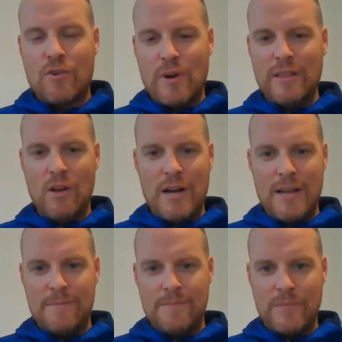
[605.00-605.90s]
a green light,
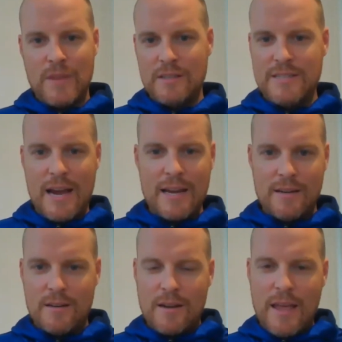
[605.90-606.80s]
a date,
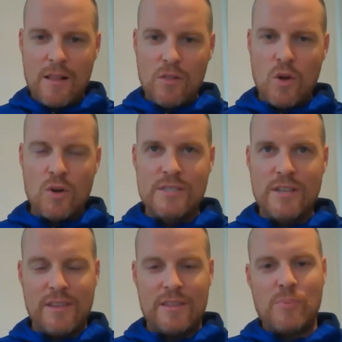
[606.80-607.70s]
how long do you
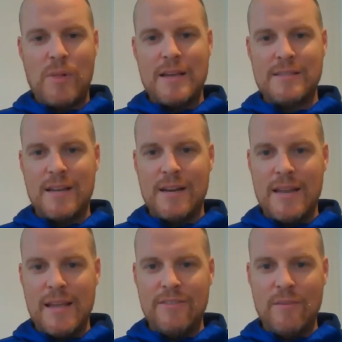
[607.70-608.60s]
think the players are going to
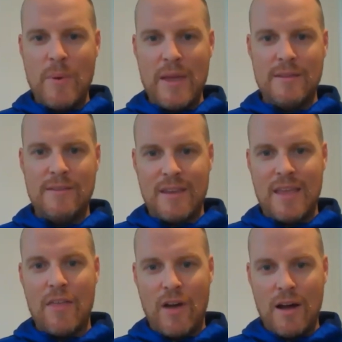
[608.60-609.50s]
need to be
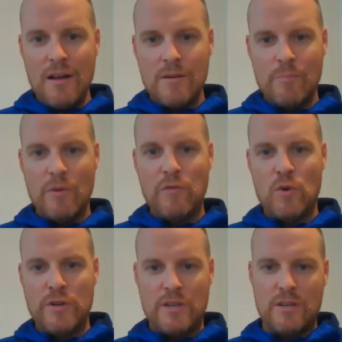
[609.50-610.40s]
together
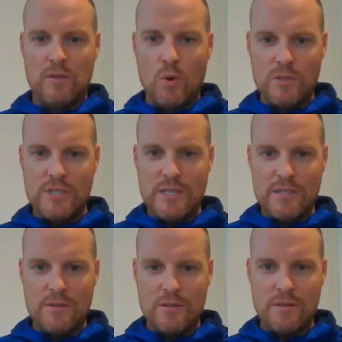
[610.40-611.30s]
before you could launch
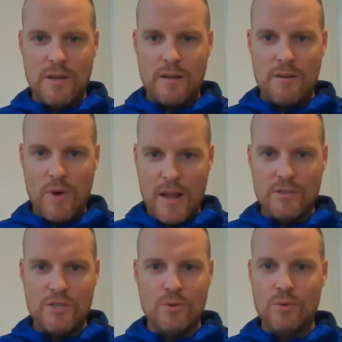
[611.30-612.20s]
into
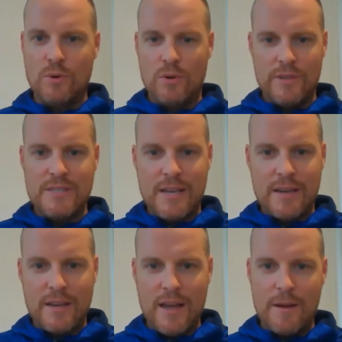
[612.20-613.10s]
round two or the
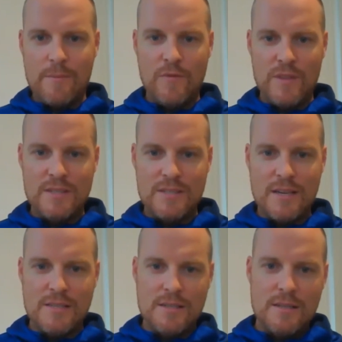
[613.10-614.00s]
second game for the
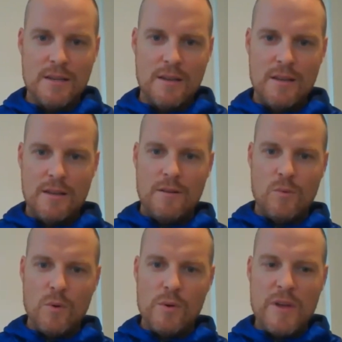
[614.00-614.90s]
season?
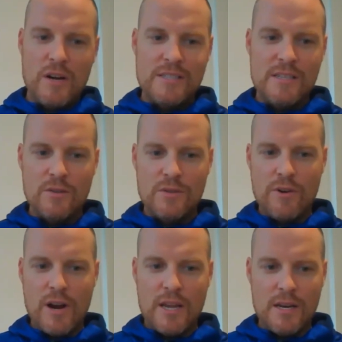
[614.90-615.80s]
What would be ideal, do you
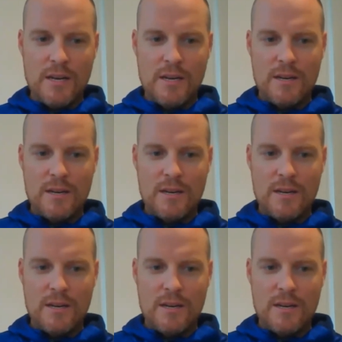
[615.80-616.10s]
reckon?